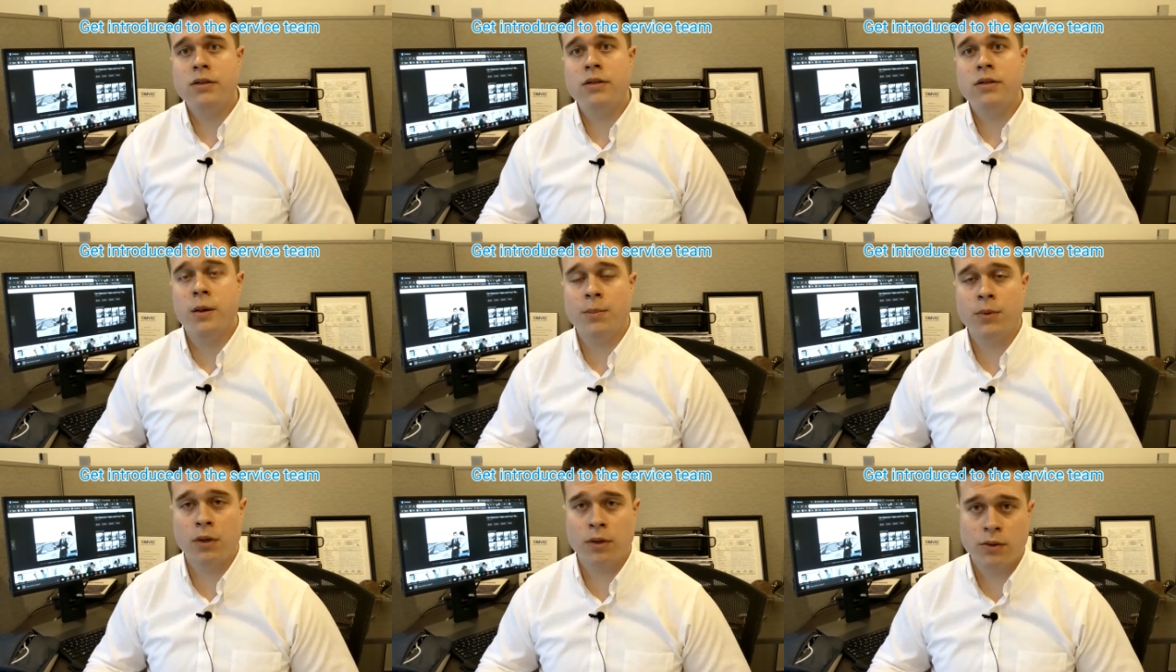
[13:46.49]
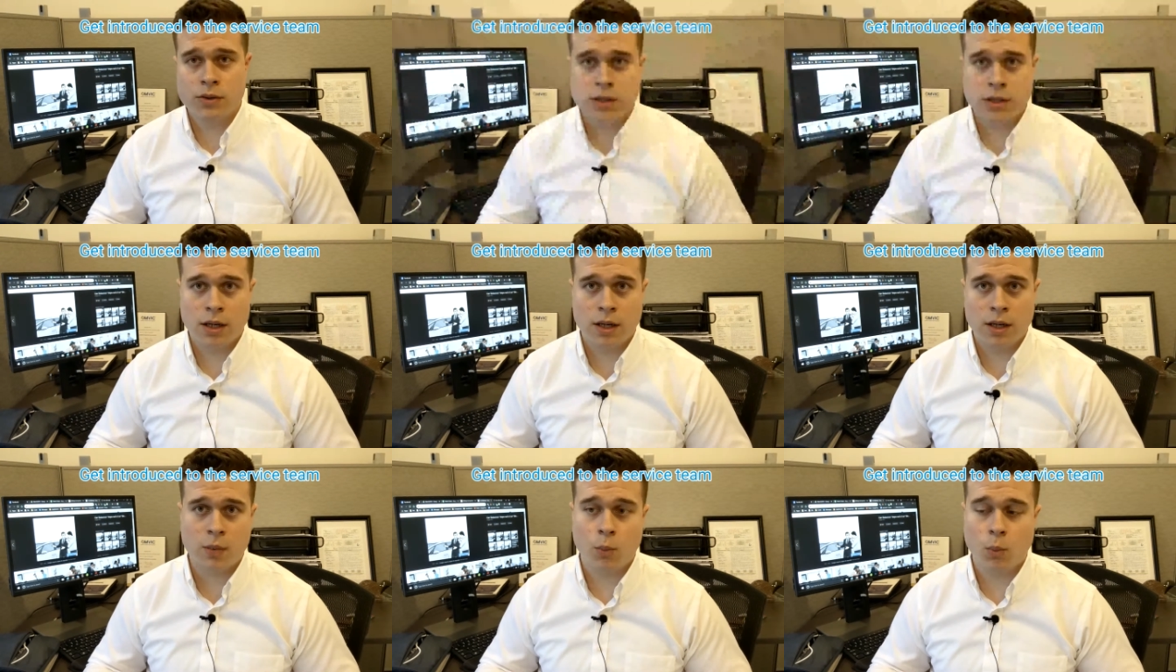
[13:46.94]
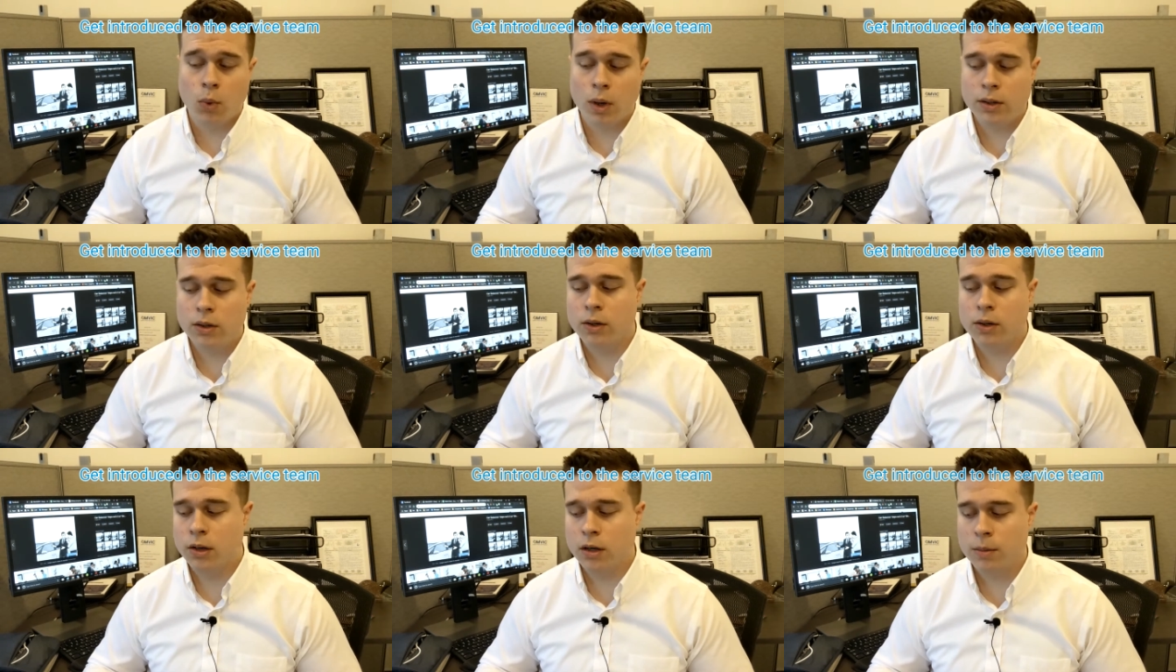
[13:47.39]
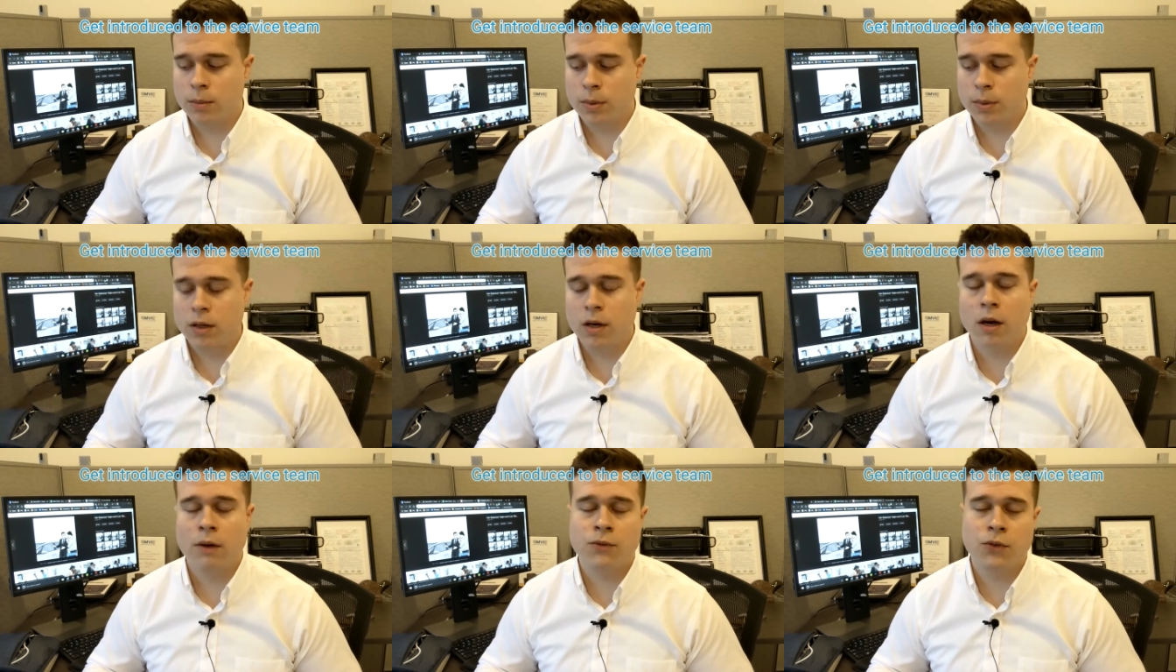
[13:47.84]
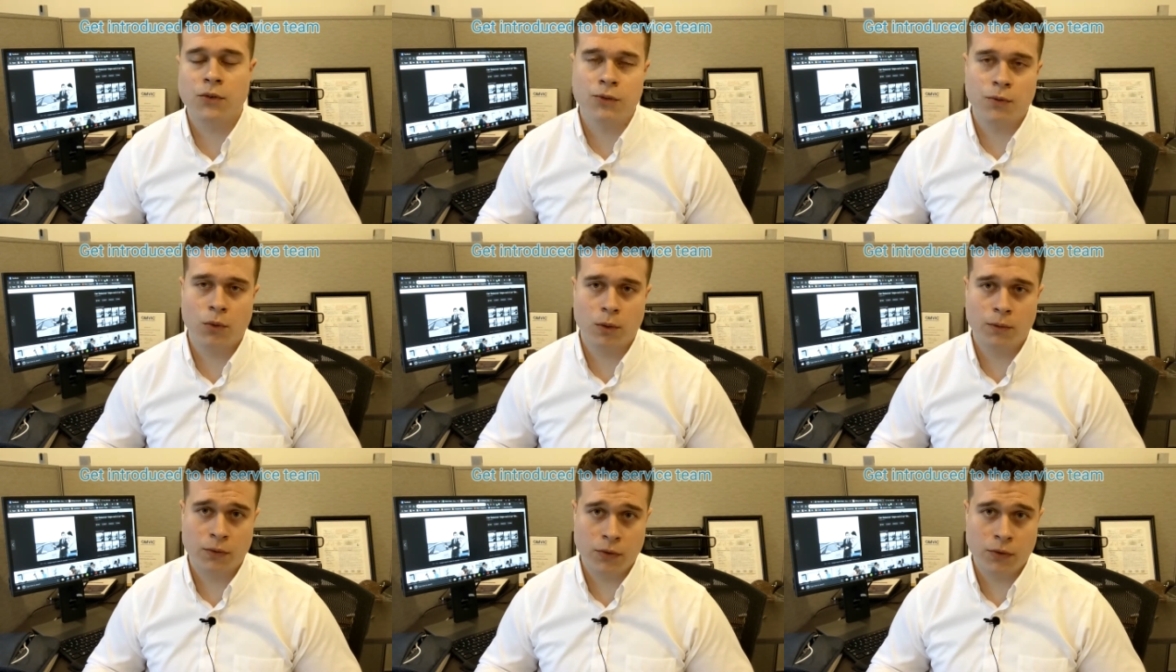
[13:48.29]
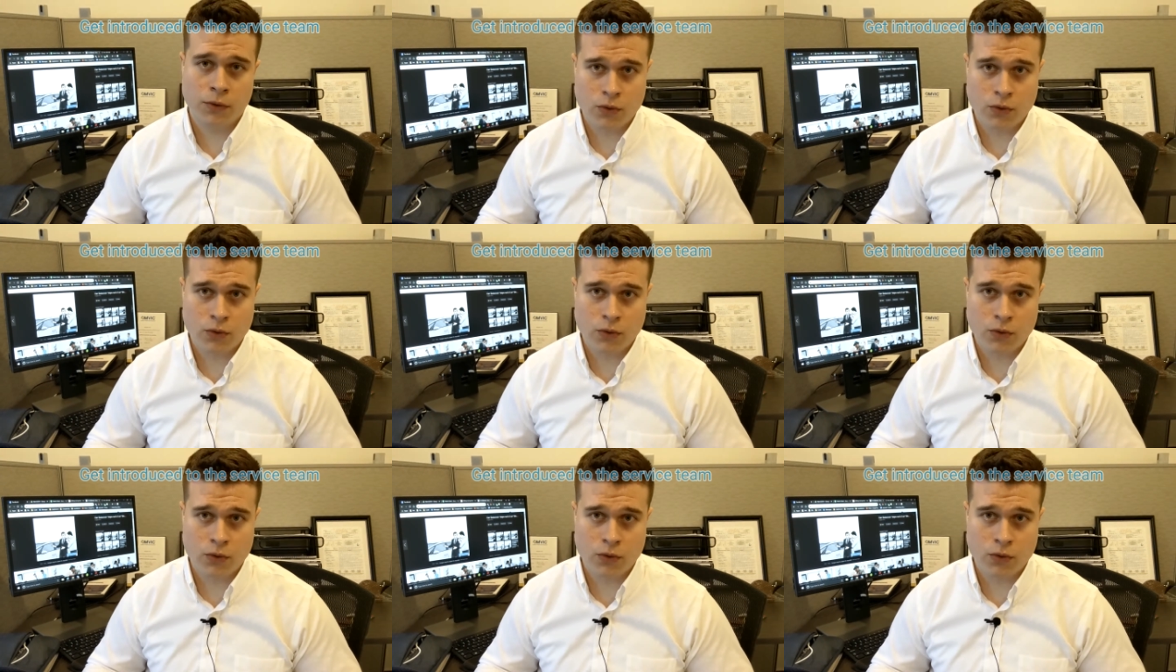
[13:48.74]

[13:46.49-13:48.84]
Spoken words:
to help you understand what you're going to be covered for